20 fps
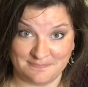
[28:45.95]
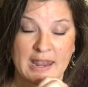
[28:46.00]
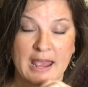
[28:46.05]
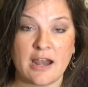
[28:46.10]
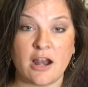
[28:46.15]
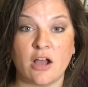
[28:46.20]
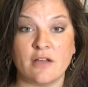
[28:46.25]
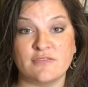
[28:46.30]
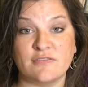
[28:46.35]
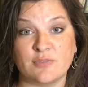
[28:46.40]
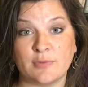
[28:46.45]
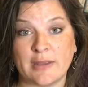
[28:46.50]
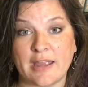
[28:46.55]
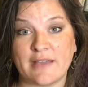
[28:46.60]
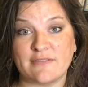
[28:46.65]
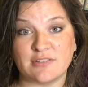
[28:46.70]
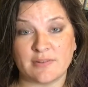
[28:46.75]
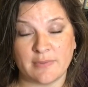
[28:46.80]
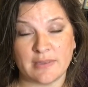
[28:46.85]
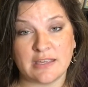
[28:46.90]
and that offspring
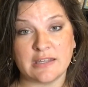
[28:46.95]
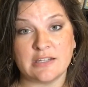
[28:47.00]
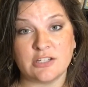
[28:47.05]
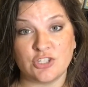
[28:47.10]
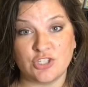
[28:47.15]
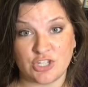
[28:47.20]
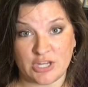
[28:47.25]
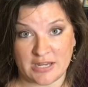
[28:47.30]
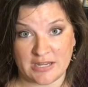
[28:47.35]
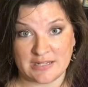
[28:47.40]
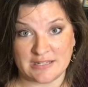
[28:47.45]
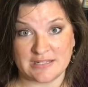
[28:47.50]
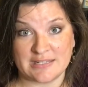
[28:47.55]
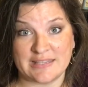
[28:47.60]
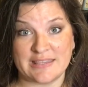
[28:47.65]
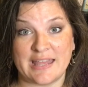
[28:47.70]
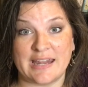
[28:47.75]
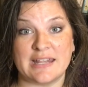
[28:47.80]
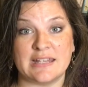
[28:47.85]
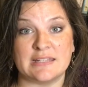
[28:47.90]
have something in its genes
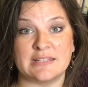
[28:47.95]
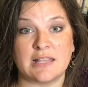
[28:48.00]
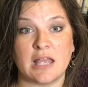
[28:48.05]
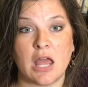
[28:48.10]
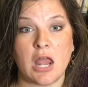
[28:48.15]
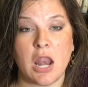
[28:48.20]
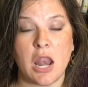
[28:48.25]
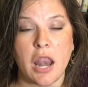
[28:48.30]
that is